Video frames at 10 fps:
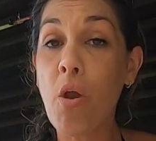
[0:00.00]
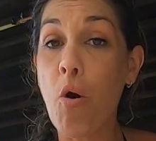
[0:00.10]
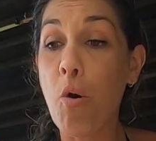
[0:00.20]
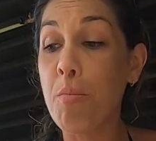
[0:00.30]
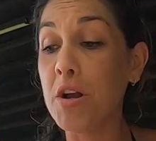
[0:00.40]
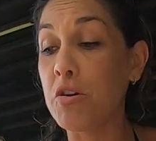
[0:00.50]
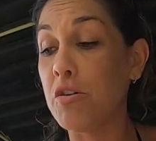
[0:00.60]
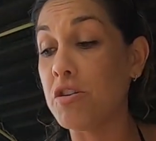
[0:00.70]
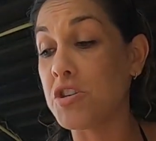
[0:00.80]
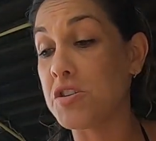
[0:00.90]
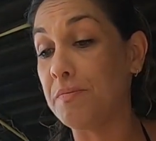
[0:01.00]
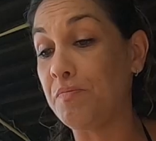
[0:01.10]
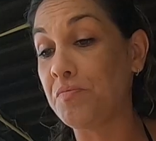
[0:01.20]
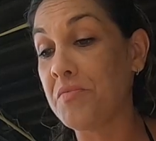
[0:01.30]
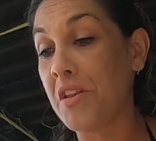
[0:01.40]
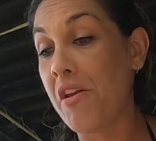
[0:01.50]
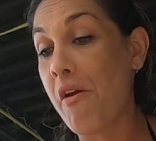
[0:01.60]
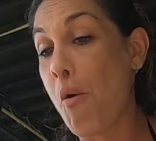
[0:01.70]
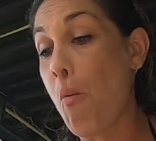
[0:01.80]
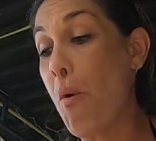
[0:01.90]
Oh my gosh.
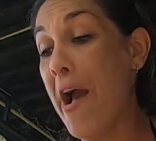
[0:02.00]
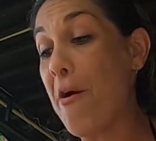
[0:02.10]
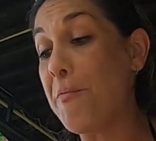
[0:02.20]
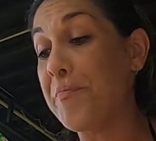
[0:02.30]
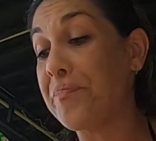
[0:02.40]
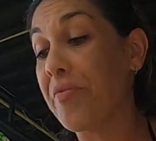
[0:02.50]
Wow.